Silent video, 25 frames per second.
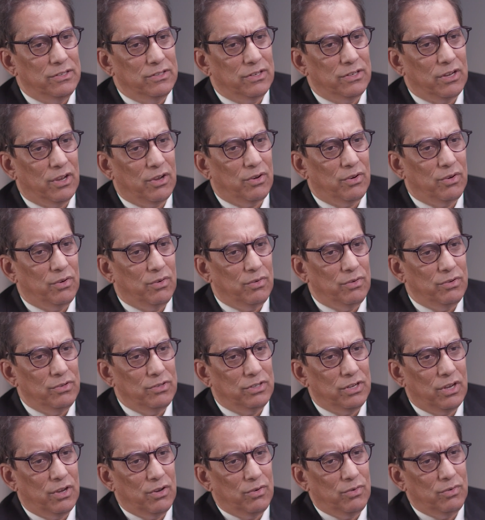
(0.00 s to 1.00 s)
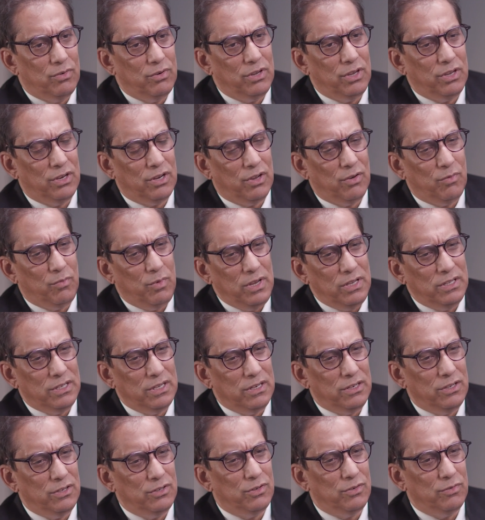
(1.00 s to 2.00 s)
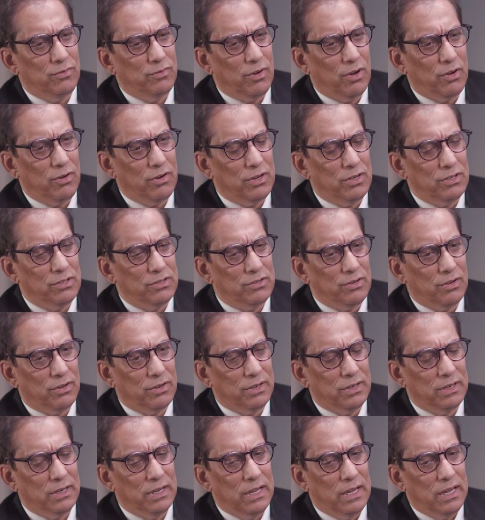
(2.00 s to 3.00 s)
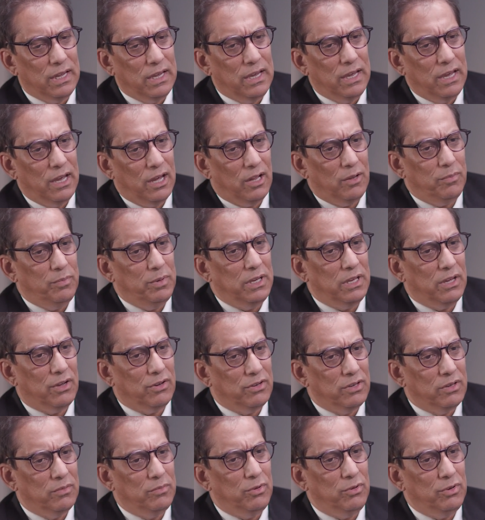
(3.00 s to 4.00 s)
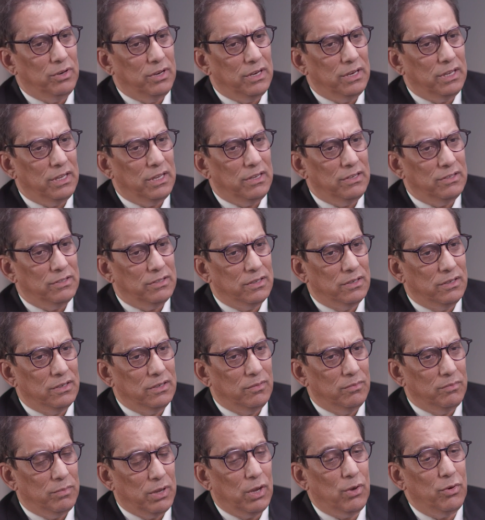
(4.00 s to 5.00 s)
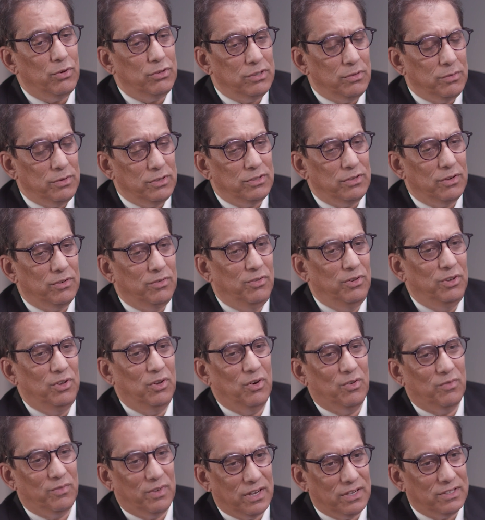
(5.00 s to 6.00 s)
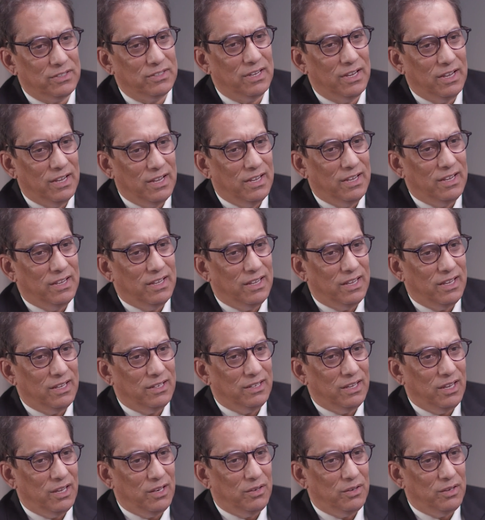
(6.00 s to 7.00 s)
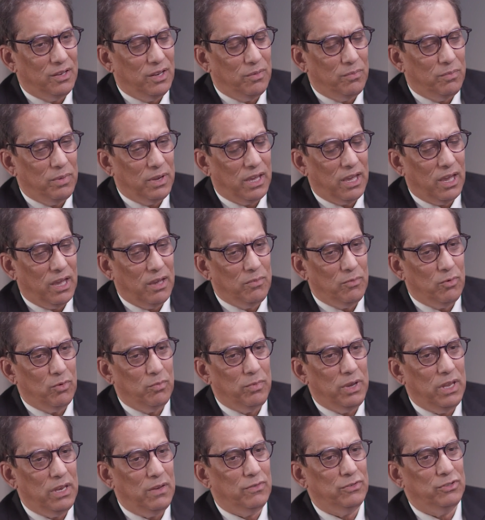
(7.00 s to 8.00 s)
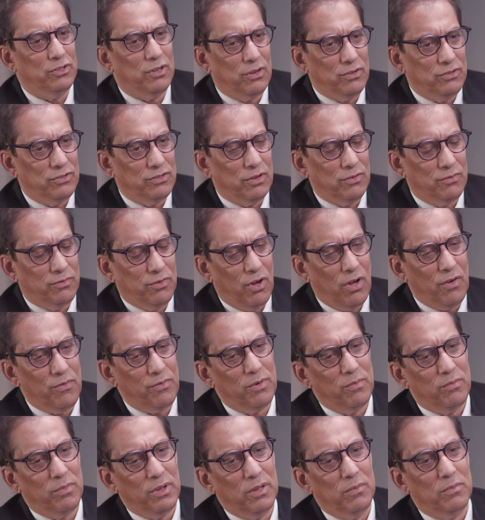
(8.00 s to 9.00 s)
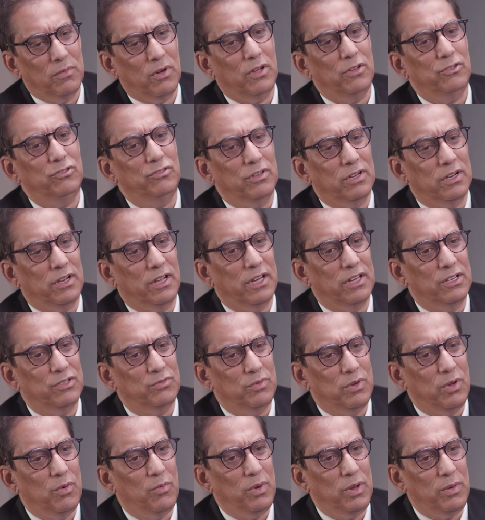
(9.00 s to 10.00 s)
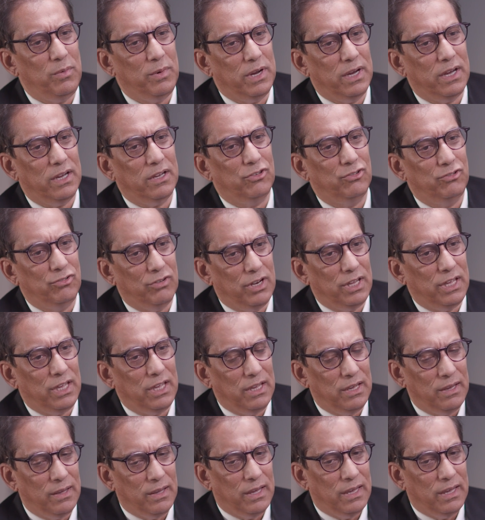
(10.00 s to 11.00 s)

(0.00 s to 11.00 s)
So we tended to focus on helping our communities, and because there were so few of us, it became more meaningful. So far from being marginalized, we were actually